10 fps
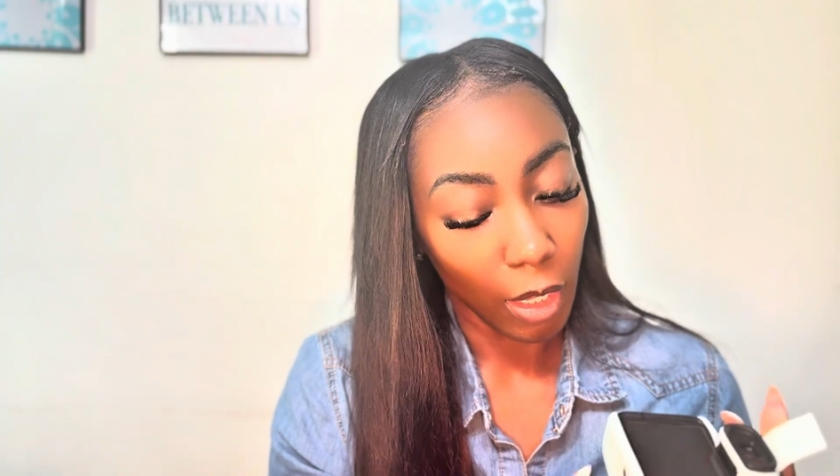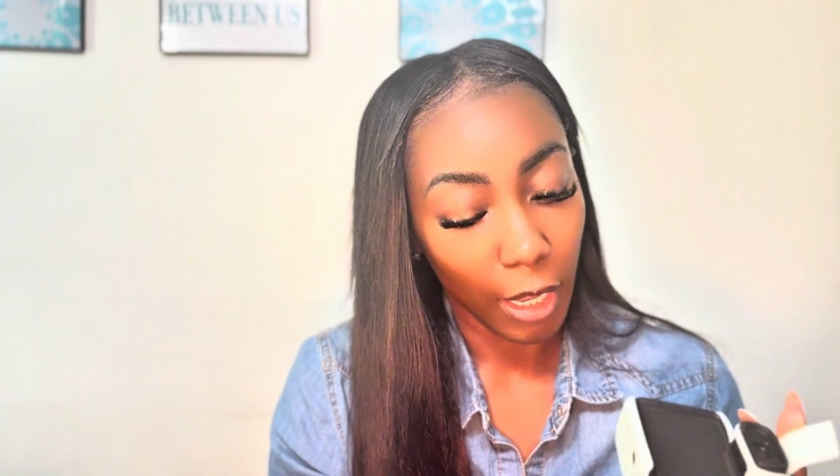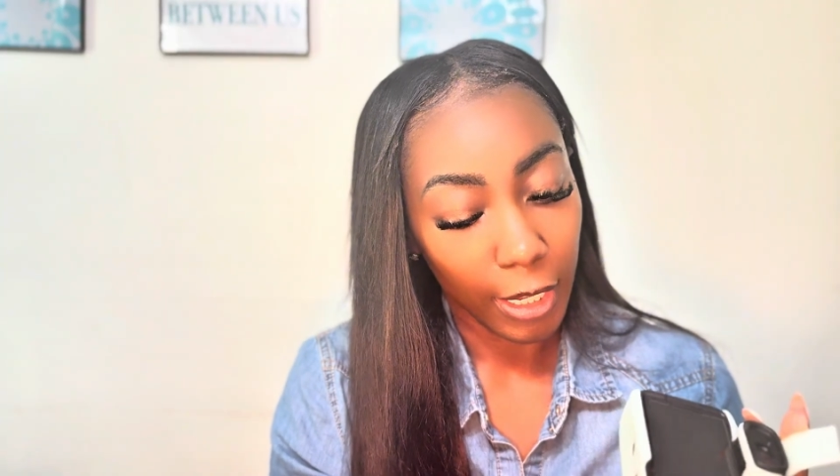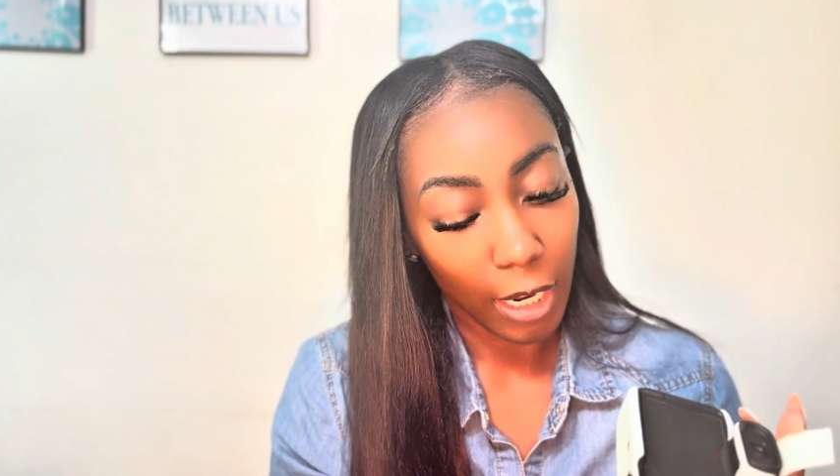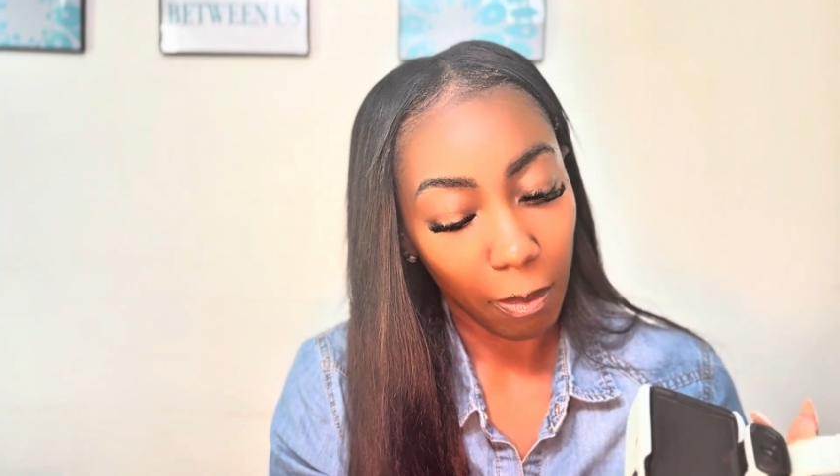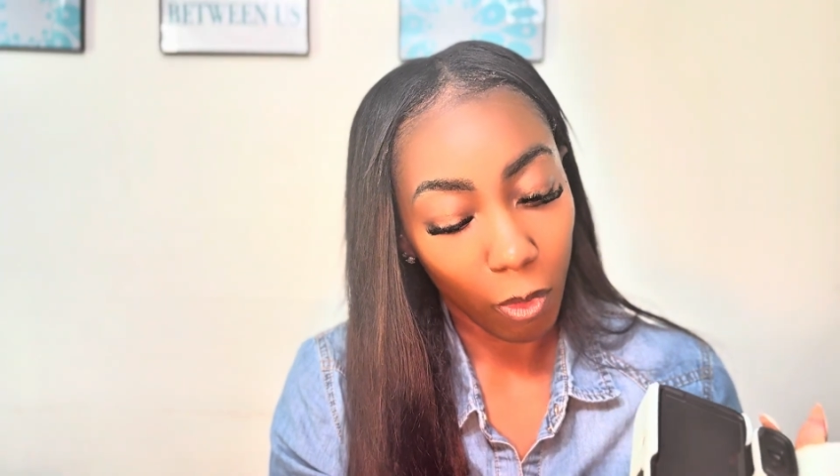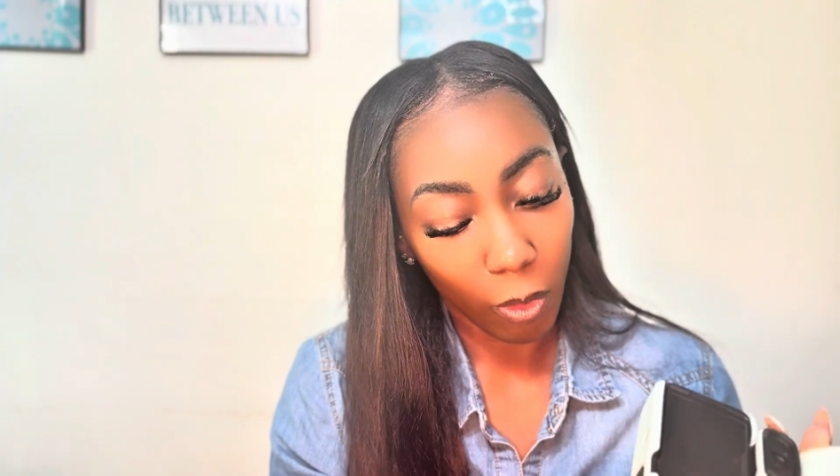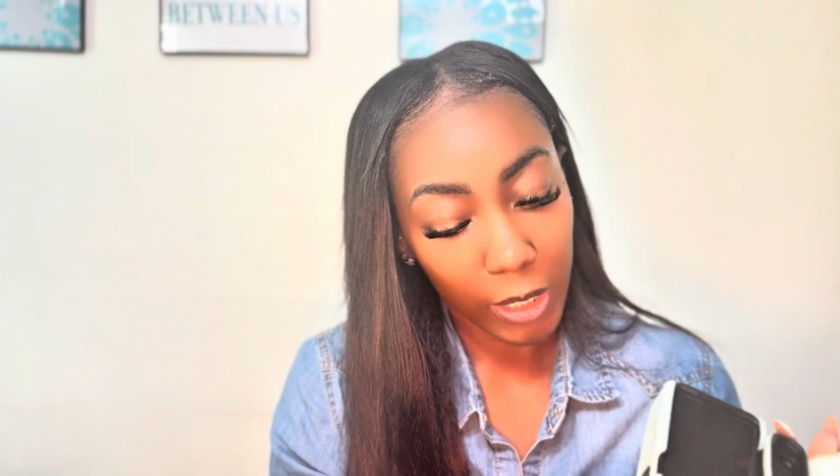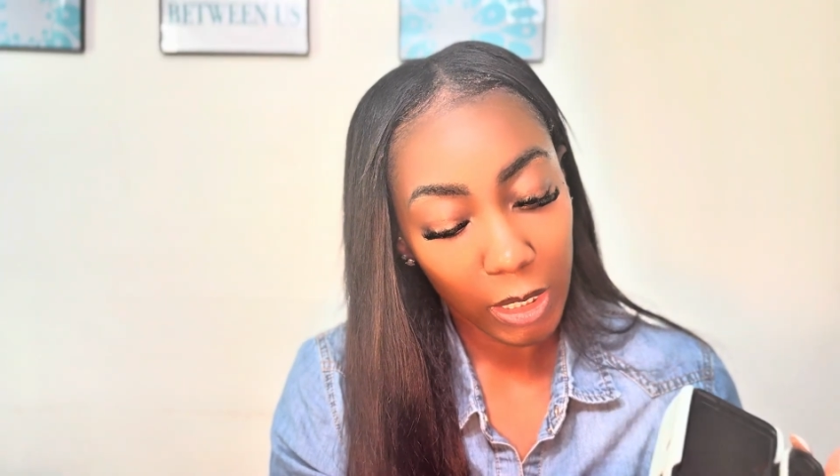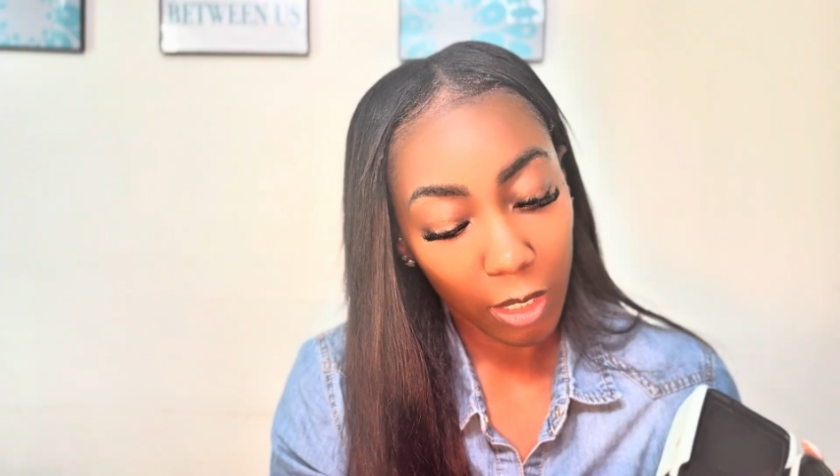And I'm
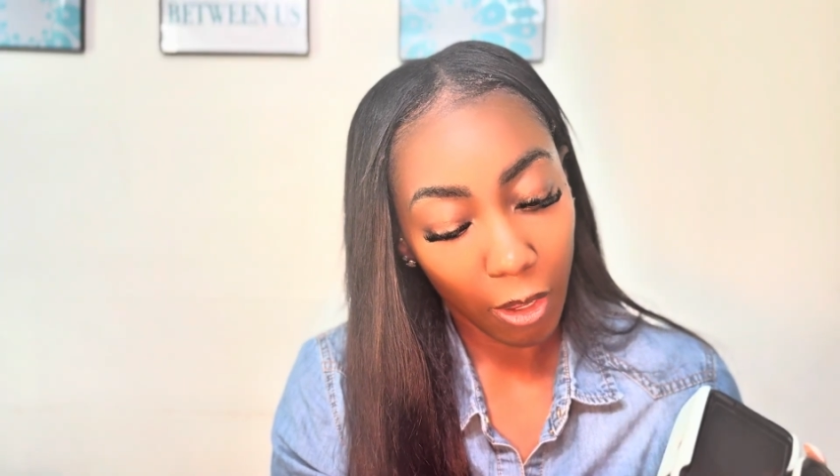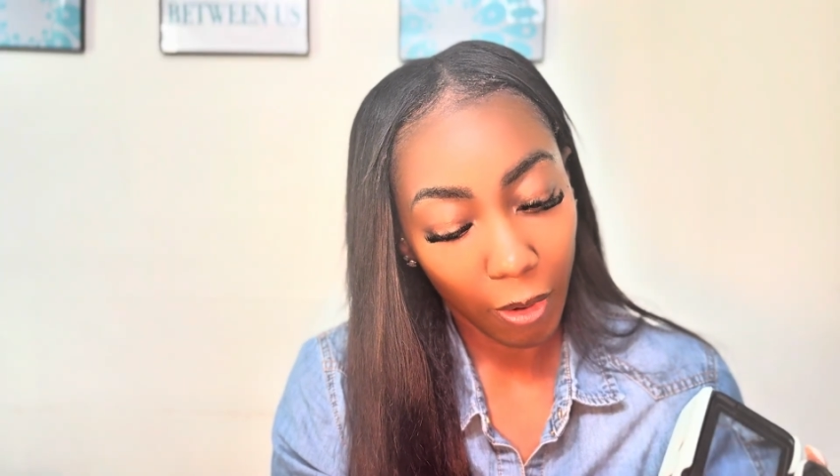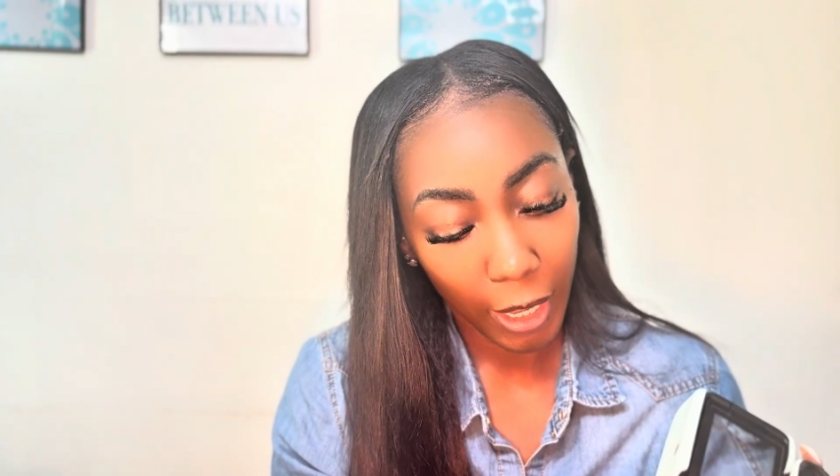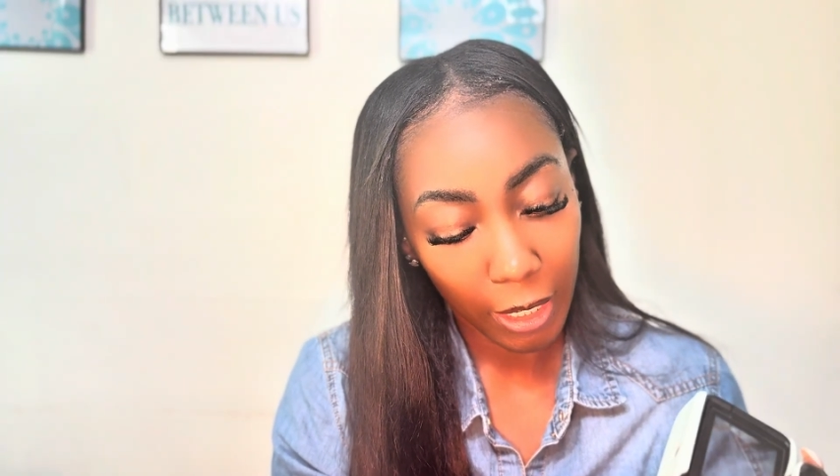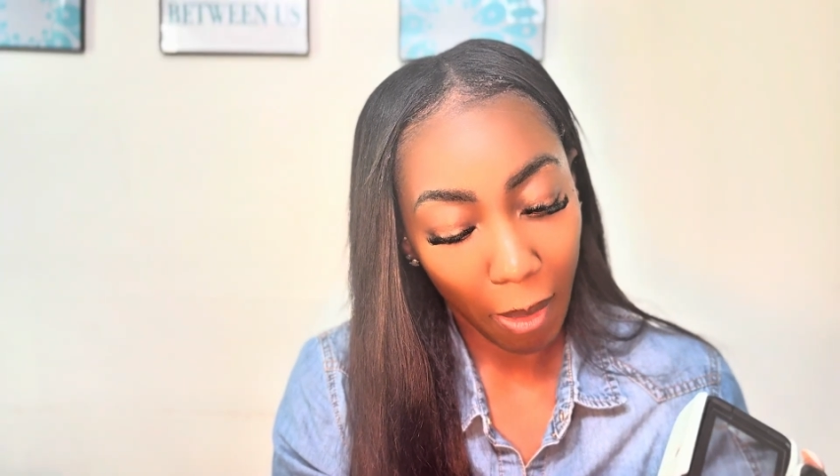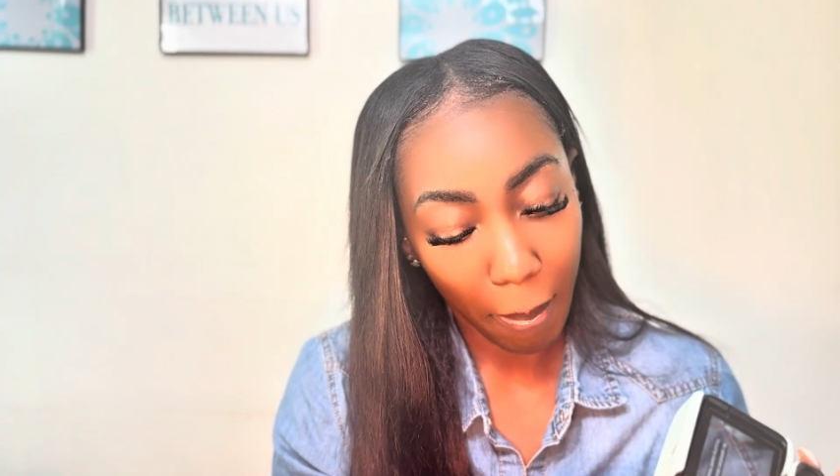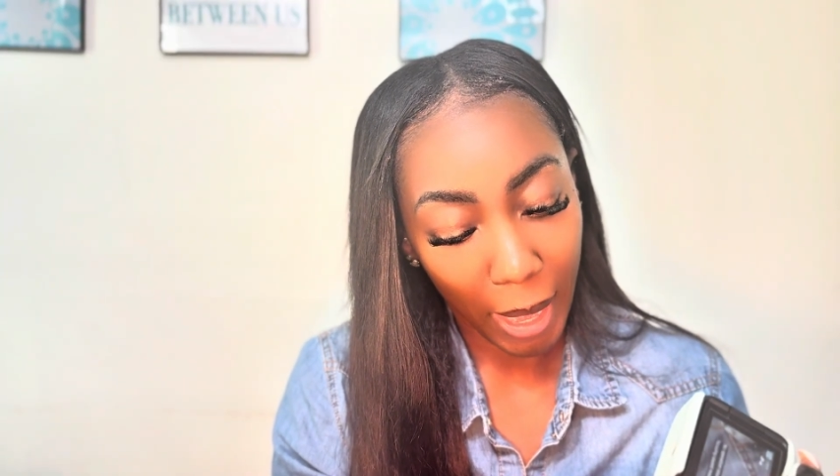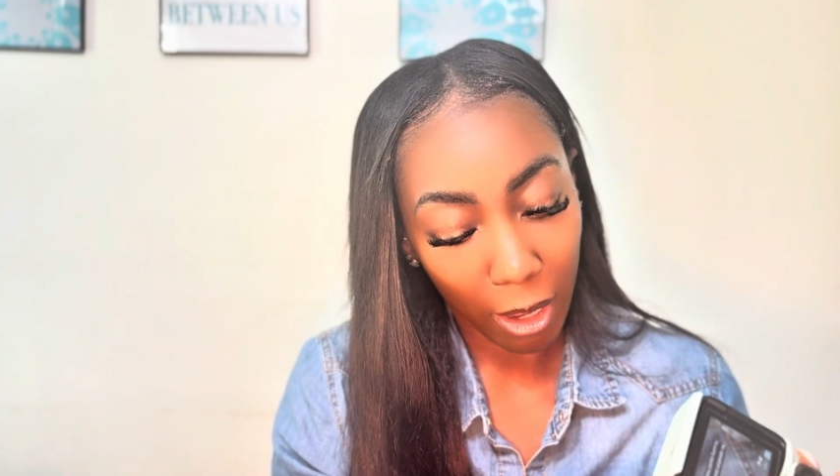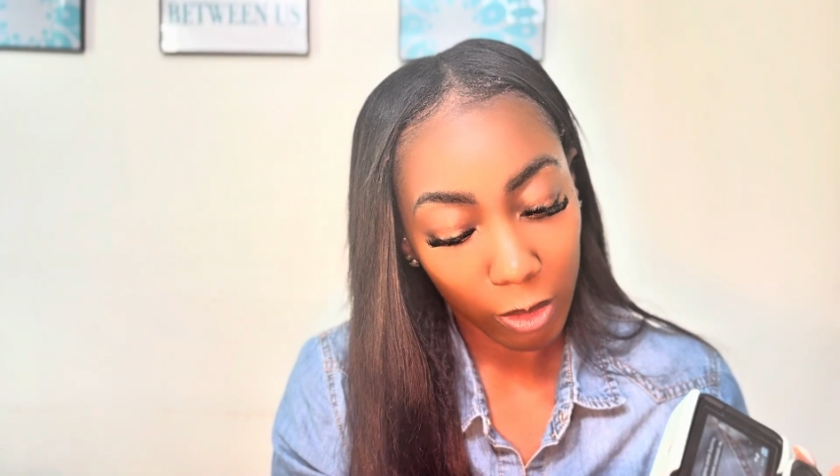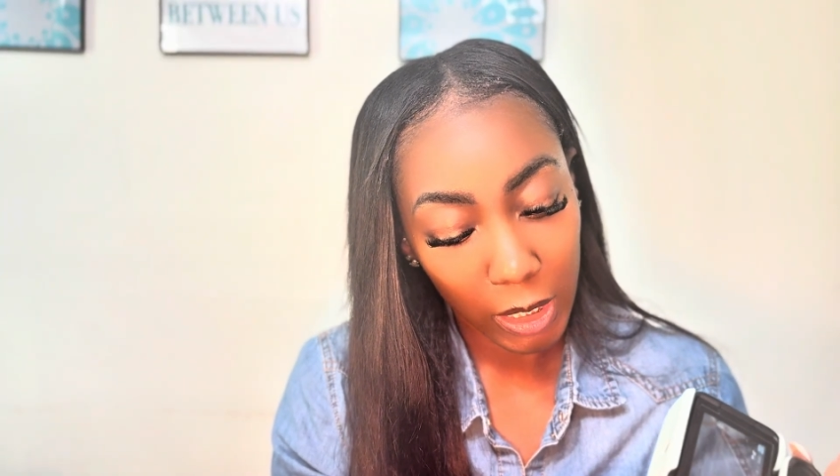going to go ahead and
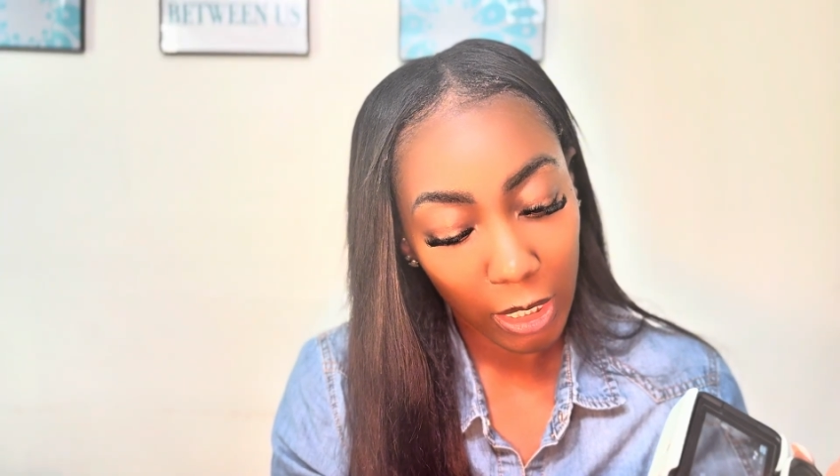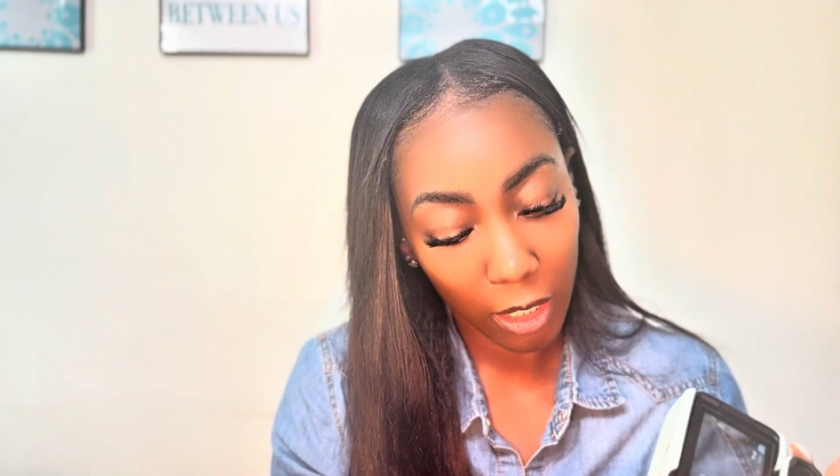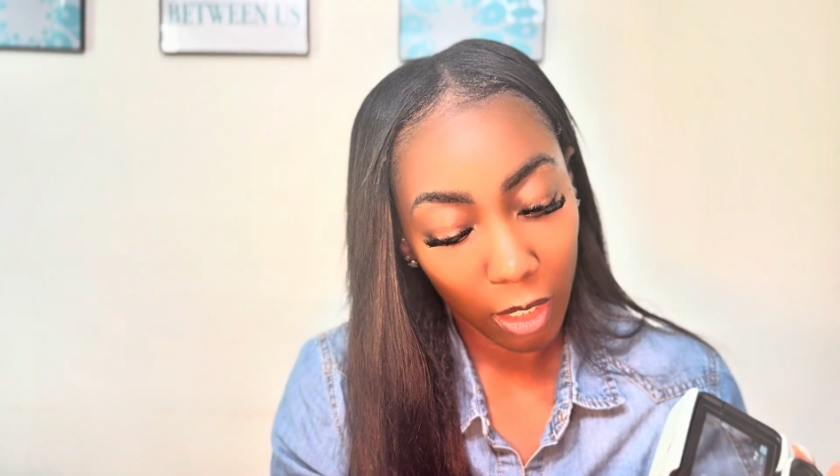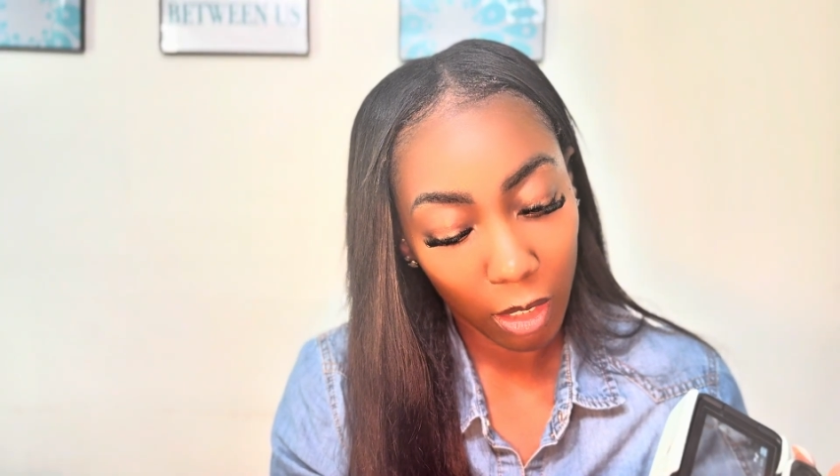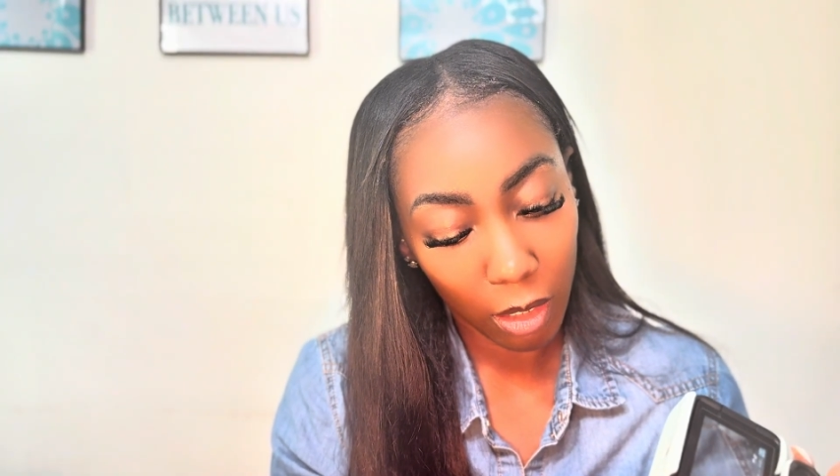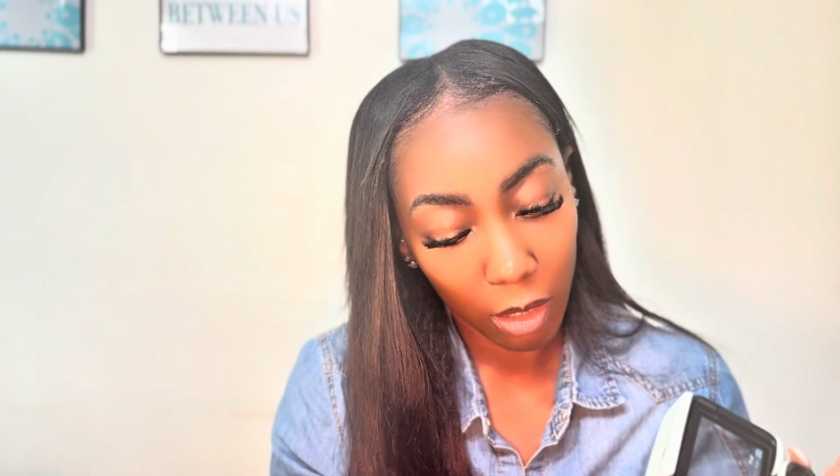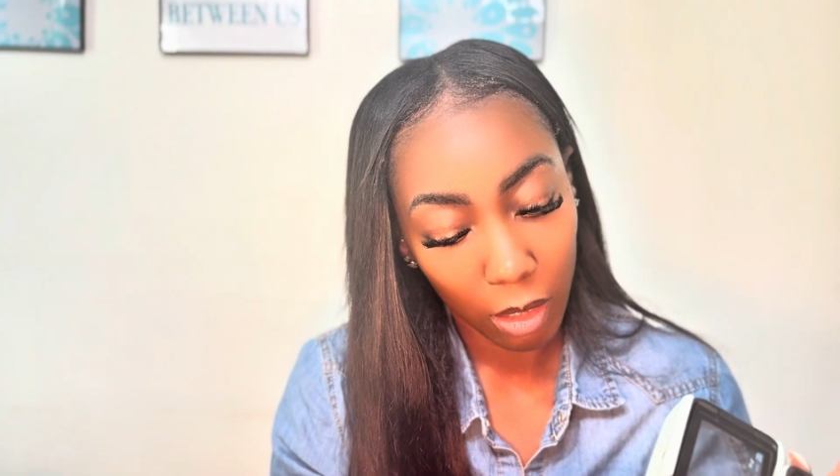mount it